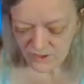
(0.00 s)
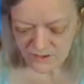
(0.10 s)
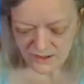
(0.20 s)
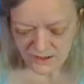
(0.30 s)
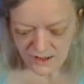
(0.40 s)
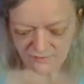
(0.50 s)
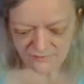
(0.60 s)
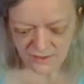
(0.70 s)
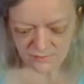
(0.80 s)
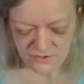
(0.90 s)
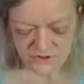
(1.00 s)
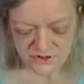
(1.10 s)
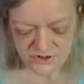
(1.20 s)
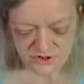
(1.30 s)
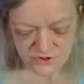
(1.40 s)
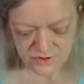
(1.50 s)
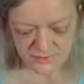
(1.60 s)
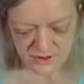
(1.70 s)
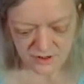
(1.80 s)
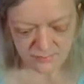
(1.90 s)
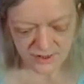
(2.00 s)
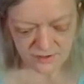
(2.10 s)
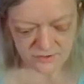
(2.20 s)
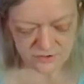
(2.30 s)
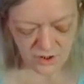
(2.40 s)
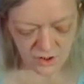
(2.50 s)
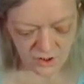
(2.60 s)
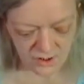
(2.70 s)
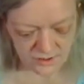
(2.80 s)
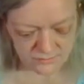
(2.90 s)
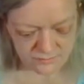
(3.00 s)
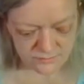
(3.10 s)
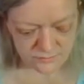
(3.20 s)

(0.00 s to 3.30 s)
the thing I found most disturbing about Dawn